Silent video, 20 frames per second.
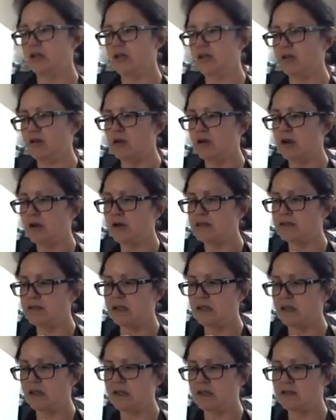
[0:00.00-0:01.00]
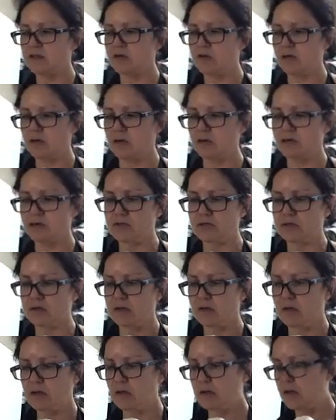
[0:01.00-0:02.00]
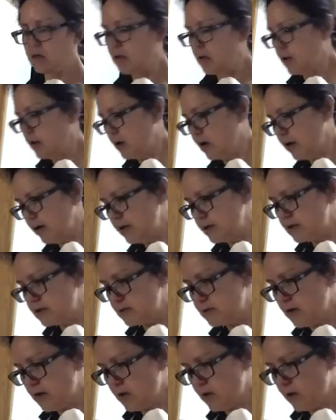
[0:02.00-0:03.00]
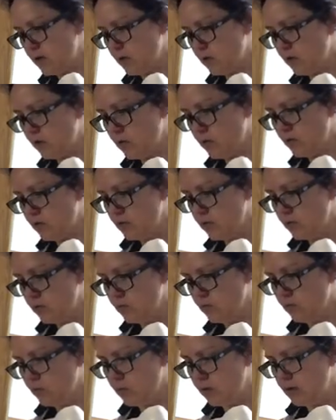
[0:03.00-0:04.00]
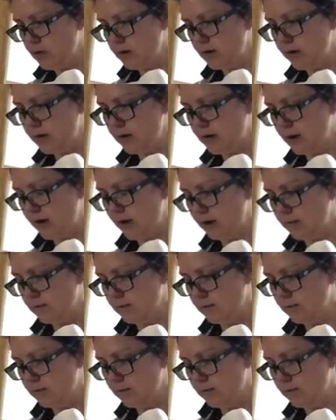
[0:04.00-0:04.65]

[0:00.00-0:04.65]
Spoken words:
either because I think it's gross. All right, so 1 1/2.